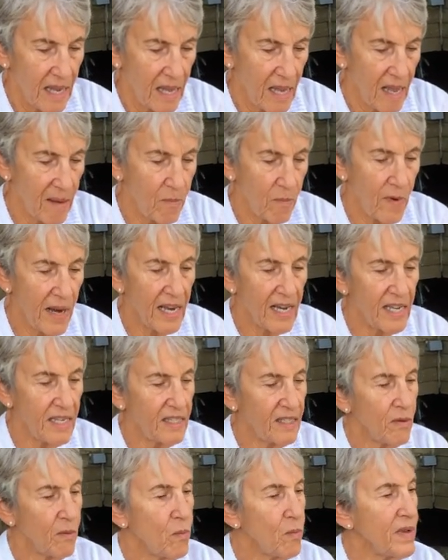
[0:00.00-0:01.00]
I'm ready
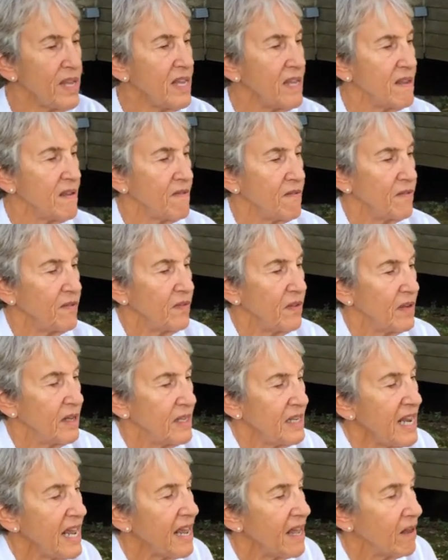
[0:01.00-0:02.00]
to weave.
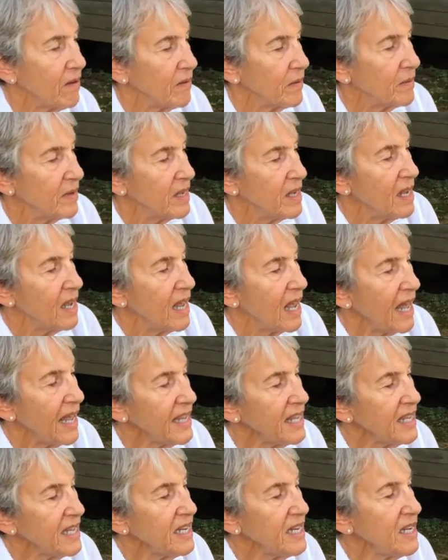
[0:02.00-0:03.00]
Now,
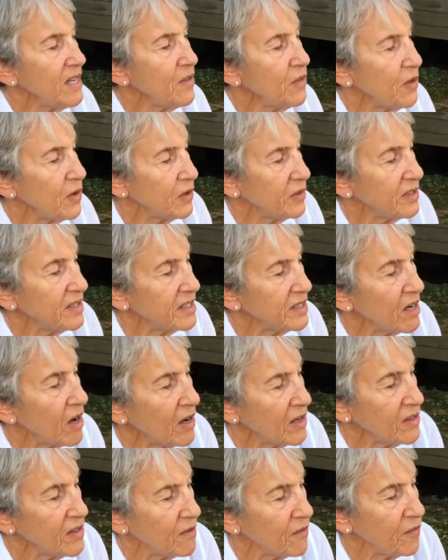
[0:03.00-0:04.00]
I can either
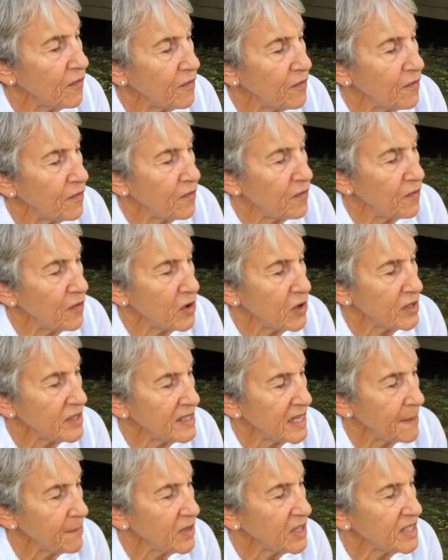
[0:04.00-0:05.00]
start the
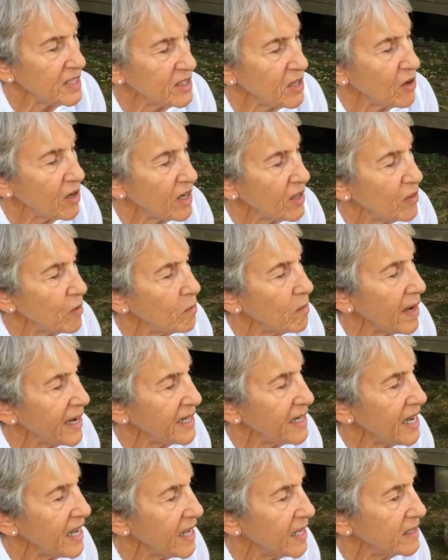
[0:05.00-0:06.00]
first, I'm going to start on the
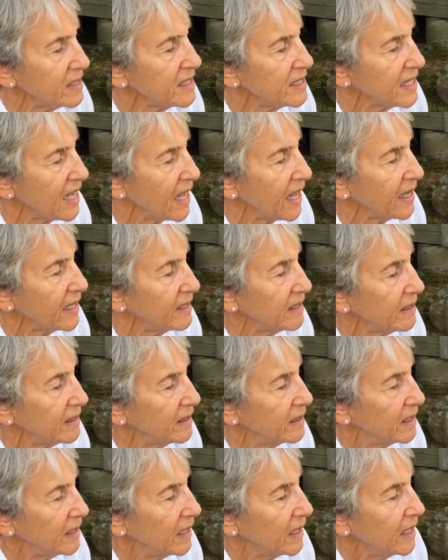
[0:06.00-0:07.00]
right-hand side.
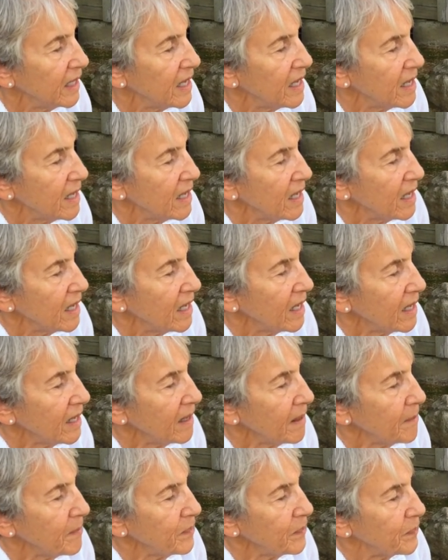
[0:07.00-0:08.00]

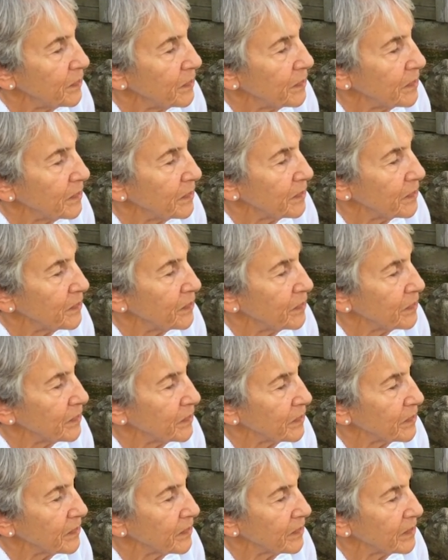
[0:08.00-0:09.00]
Um,
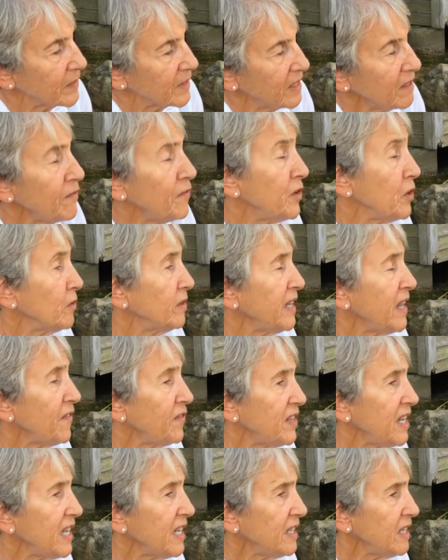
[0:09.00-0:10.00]
if you're
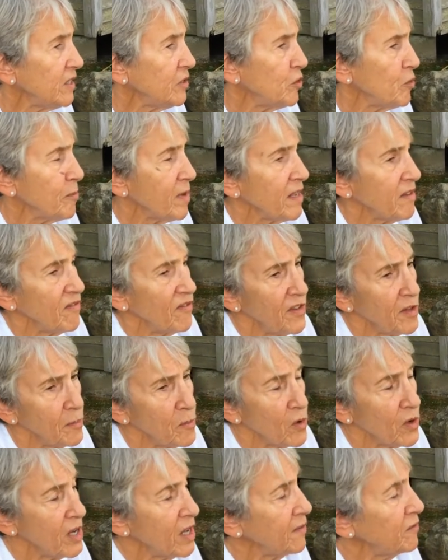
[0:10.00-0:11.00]
left-handed, you might feel
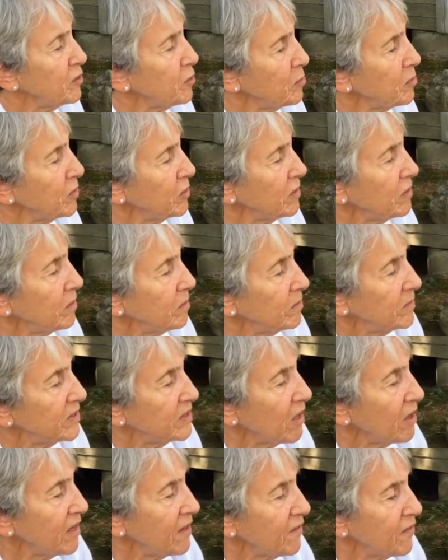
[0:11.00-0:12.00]
more comfortable
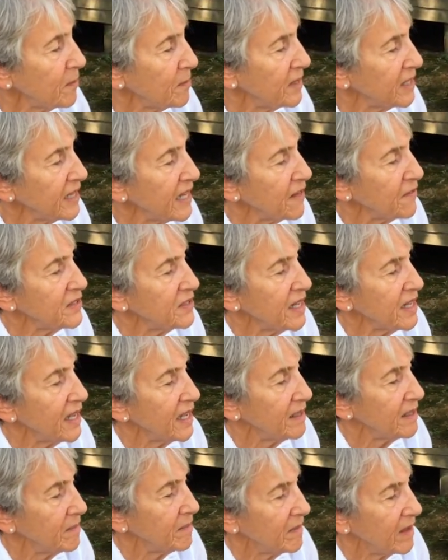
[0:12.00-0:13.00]
starting from the left
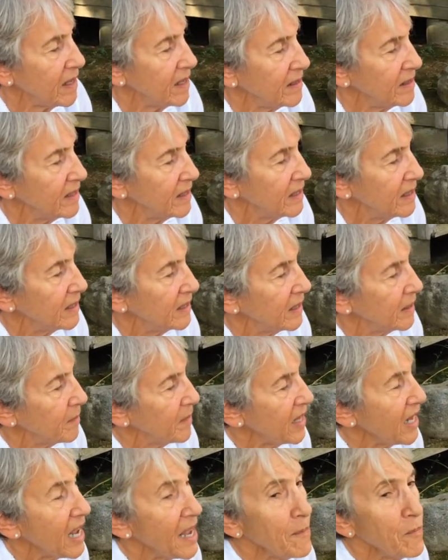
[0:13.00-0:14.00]
side.
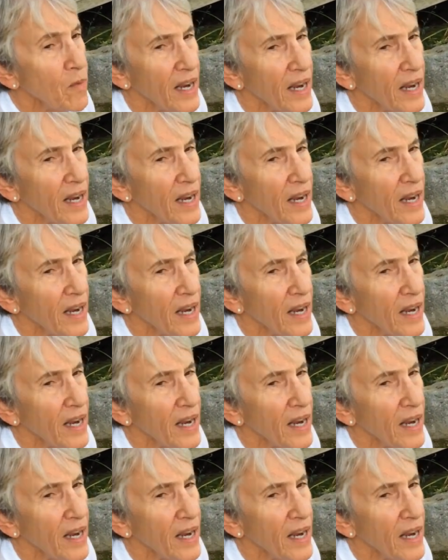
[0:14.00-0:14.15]
I'm